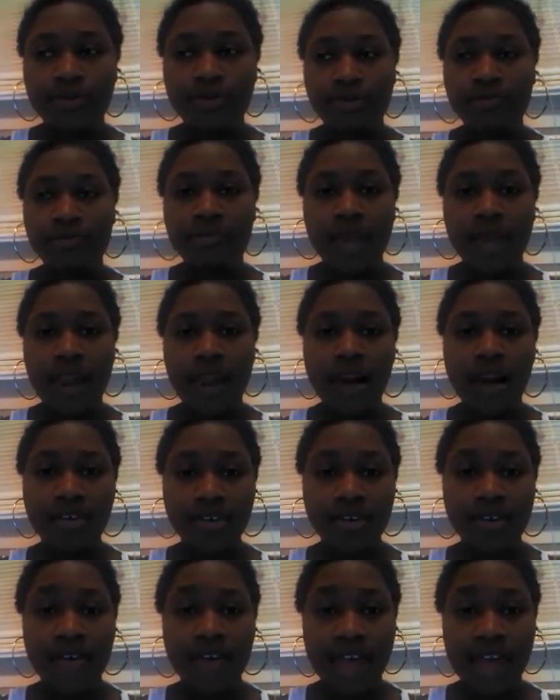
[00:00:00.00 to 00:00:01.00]
may
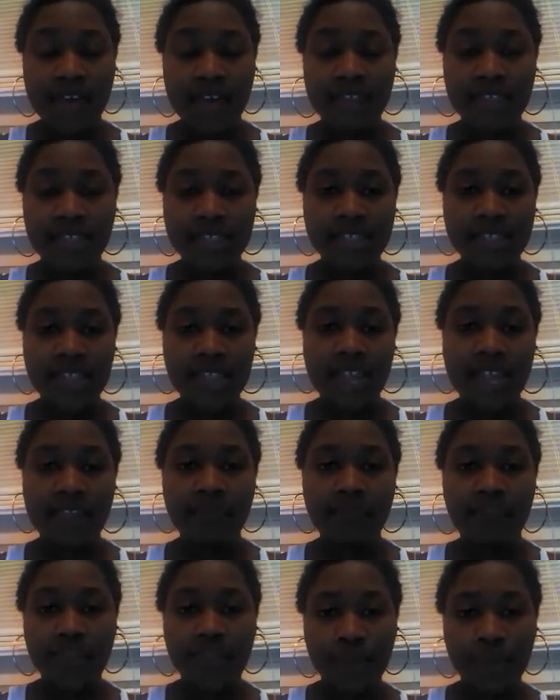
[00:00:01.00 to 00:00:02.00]
also have this same
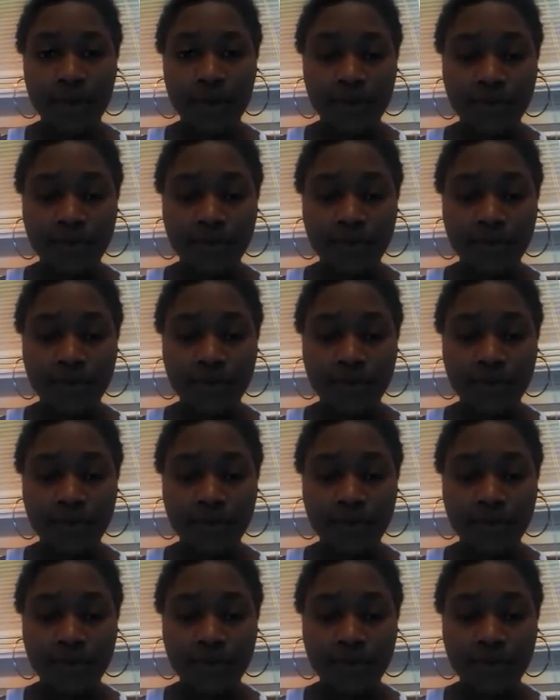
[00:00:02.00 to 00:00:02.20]
view.